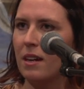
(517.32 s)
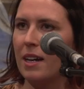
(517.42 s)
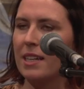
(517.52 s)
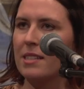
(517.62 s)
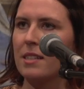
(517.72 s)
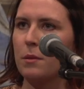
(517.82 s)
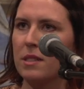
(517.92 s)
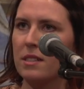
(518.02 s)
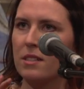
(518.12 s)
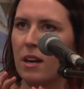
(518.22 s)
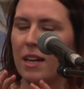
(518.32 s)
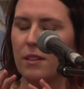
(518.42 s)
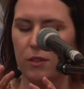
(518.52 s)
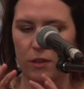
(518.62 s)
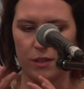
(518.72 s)
I guess there was the side
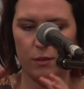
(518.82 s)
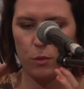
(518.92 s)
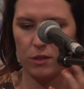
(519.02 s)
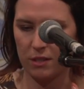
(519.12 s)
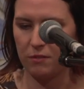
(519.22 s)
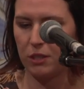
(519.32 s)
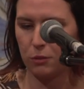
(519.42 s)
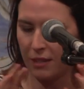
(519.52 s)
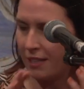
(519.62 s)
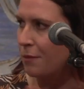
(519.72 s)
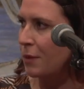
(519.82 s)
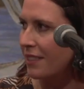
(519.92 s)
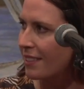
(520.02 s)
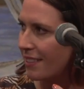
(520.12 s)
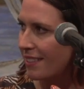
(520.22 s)
of her that was the visual
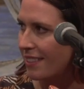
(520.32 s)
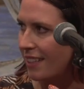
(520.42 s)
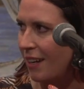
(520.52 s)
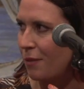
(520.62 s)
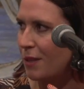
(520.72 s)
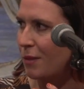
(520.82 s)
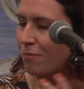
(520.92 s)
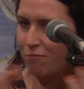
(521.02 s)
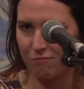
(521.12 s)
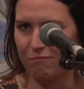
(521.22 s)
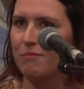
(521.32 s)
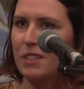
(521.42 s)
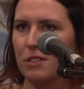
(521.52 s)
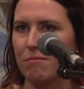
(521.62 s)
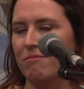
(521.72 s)
element that I was
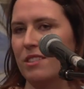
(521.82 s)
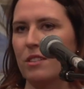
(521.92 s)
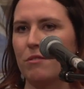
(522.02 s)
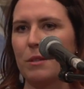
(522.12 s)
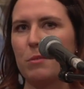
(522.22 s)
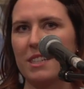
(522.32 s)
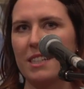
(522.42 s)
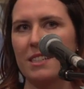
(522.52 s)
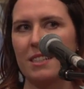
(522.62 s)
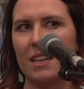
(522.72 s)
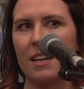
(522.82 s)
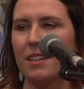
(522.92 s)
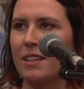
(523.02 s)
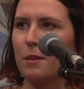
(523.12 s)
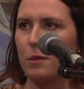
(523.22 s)
sort of representing, and
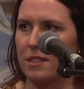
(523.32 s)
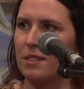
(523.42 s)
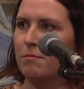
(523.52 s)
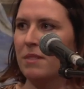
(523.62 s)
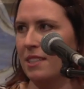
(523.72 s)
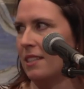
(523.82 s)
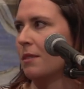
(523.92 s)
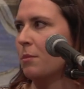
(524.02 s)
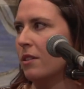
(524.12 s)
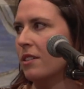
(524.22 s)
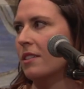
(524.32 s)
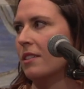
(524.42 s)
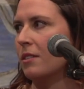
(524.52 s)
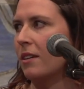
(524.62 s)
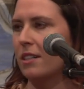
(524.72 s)
then there was Missy, the
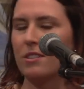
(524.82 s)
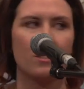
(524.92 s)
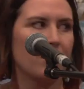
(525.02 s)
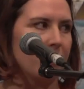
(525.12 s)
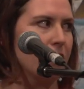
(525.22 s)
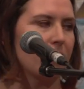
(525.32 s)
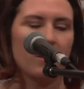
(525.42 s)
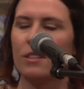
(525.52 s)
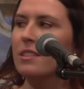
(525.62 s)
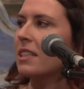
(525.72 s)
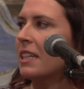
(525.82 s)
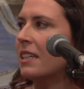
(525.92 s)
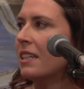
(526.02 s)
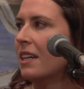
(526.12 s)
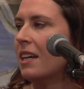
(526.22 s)
person who I got to know so closely.